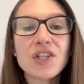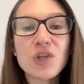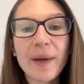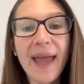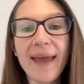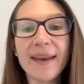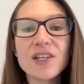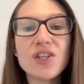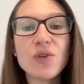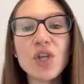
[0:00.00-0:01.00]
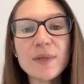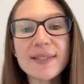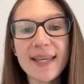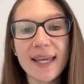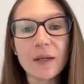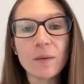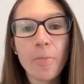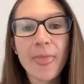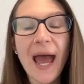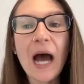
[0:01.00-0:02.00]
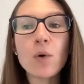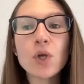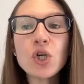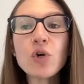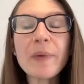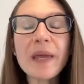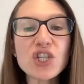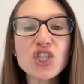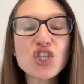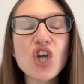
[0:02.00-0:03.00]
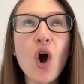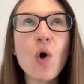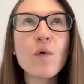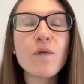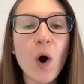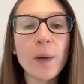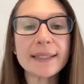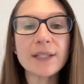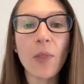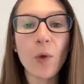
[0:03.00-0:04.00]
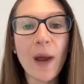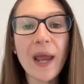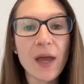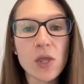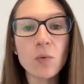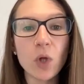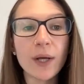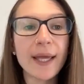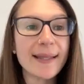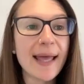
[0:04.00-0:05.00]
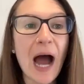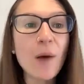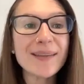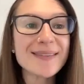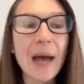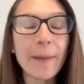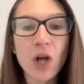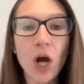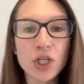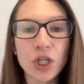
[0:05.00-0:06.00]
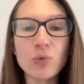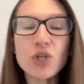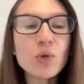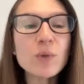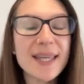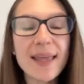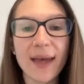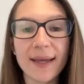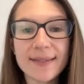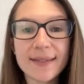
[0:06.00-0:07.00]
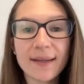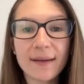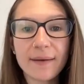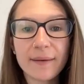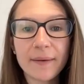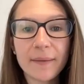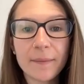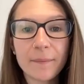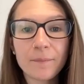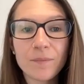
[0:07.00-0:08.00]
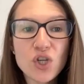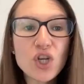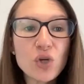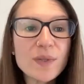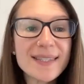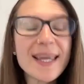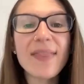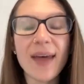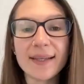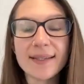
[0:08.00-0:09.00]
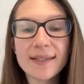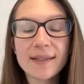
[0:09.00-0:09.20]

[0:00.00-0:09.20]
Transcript: So again, do you see how you being so focused on the way that you look, how it's sabotaging you? Do you see this? Do you see this?